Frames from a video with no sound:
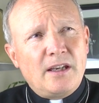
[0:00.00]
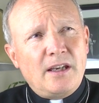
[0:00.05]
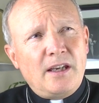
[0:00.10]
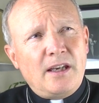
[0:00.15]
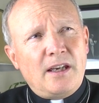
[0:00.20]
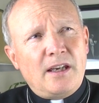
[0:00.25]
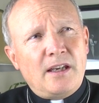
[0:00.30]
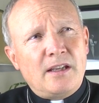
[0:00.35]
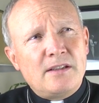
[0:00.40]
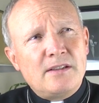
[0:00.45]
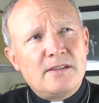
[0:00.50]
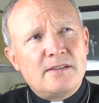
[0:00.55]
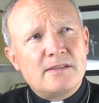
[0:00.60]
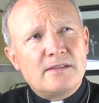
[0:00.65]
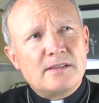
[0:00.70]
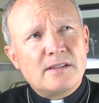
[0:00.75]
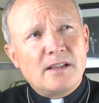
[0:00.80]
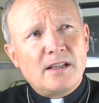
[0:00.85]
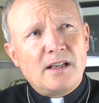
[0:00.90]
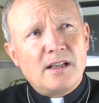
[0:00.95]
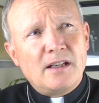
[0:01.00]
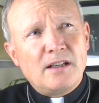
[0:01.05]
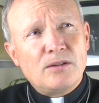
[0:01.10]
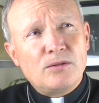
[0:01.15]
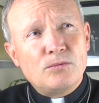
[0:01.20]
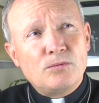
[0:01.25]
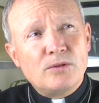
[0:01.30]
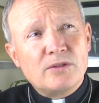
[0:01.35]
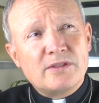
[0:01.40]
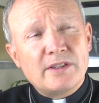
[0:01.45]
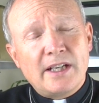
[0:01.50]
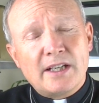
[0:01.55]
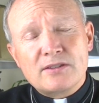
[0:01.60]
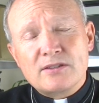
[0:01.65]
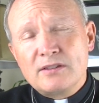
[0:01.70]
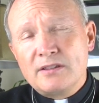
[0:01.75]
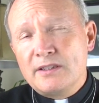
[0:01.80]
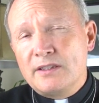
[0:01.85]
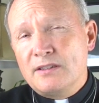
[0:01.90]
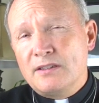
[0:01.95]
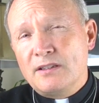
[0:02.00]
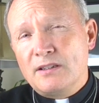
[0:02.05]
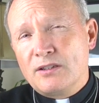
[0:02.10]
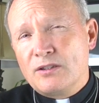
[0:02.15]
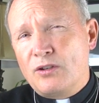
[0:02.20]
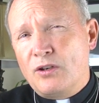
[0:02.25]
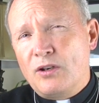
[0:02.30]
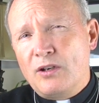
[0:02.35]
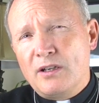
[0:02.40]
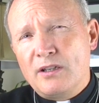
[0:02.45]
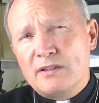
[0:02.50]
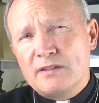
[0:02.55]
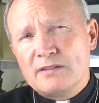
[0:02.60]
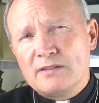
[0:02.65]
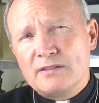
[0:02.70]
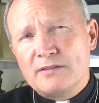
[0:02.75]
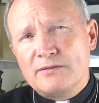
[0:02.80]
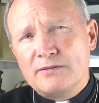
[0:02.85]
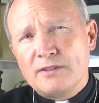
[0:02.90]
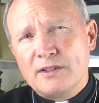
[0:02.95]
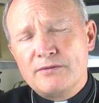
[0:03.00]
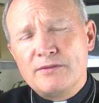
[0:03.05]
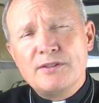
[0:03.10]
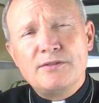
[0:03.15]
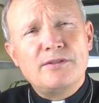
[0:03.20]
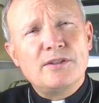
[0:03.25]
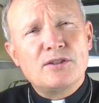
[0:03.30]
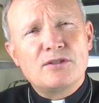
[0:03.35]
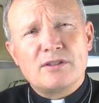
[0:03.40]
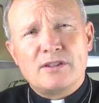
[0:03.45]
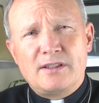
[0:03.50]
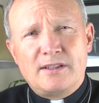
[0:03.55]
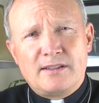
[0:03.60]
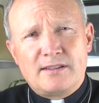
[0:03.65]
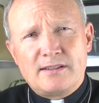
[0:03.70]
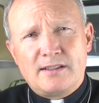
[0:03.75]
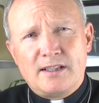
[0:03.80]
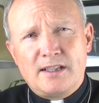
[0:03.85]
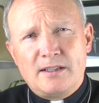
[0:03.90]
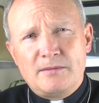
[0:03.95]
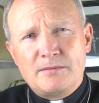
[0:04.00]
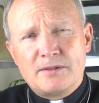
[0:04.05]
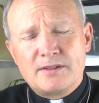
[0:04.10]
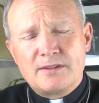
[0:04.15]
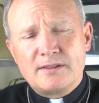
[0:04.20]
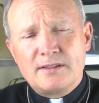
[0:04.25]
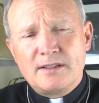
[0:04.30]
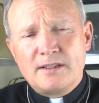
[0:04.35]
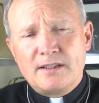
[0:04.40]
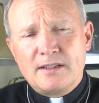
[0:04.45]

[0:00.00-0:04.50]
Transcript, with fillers: and uh, was actually a, a cause of, of, division at times.